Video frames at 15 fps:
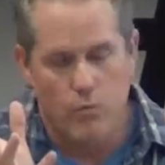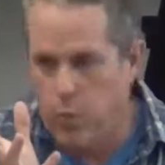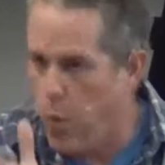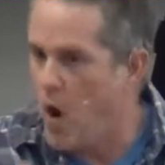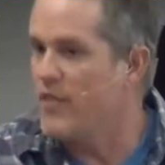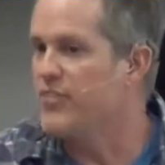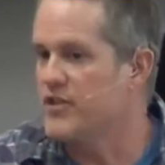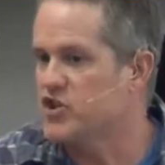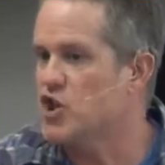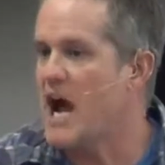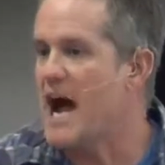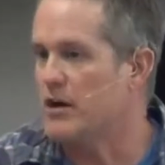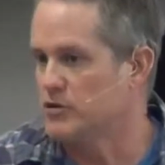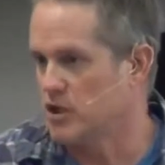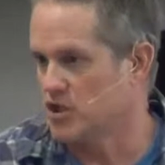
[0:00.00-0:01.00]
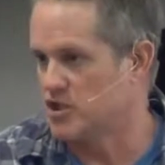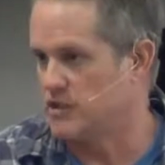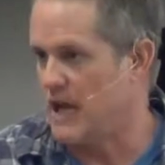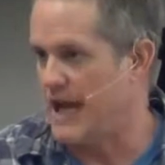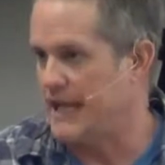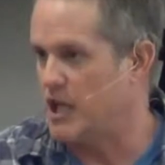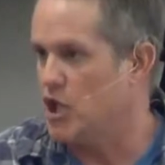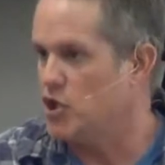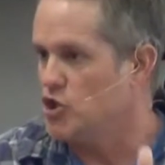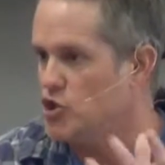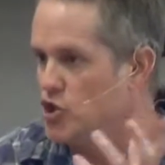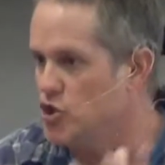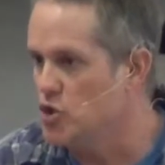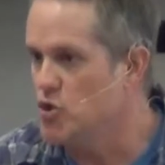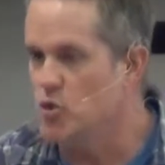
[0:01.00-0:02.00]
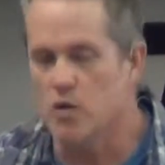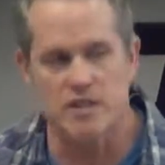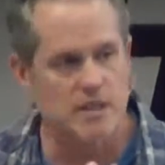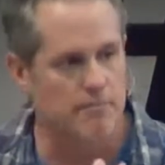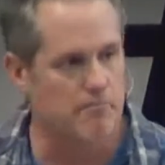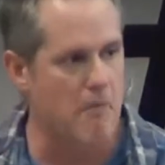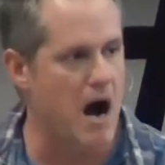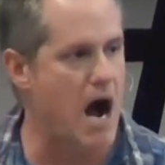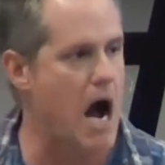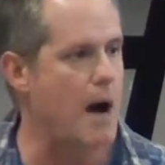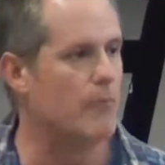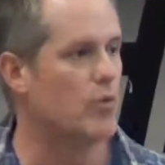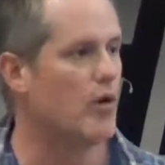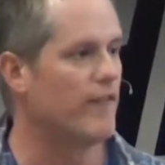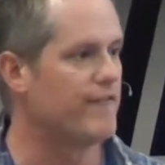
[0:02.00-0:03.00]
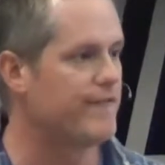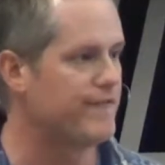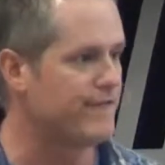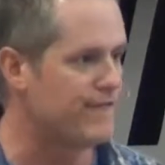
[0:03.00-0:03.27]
what the child looks like. You as a mom will